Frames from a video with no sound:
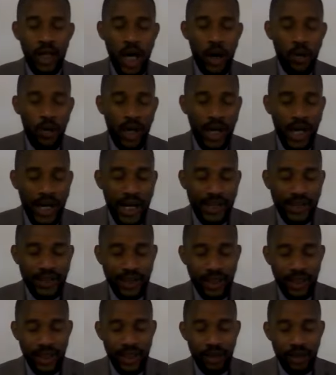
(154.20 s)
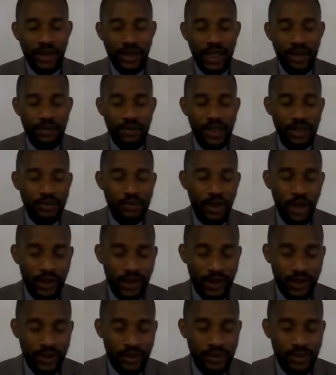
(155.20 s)
Our kind and loving Heavenly
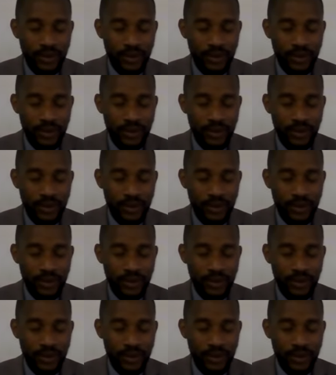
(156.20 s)
Father,